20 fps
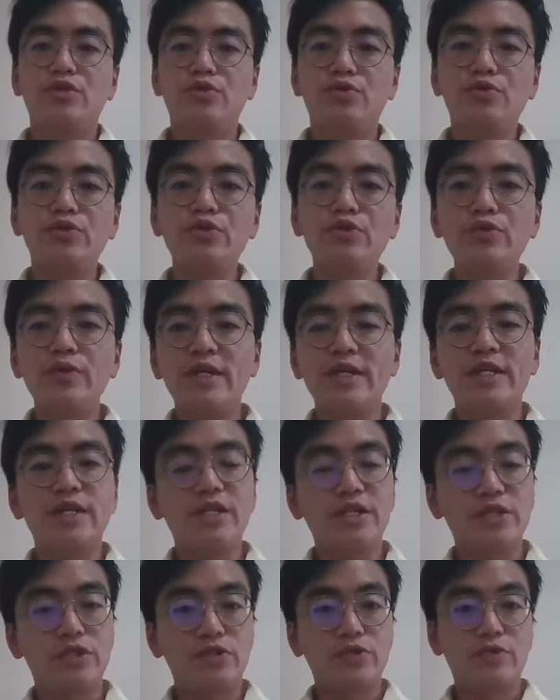to do an
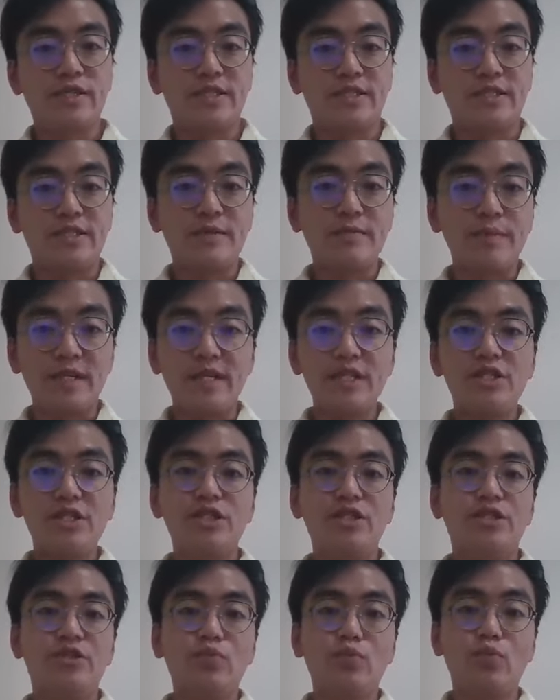initial
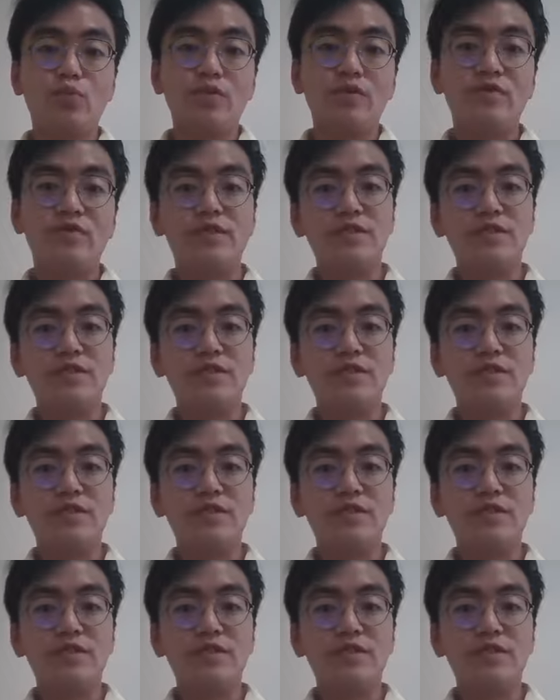examination with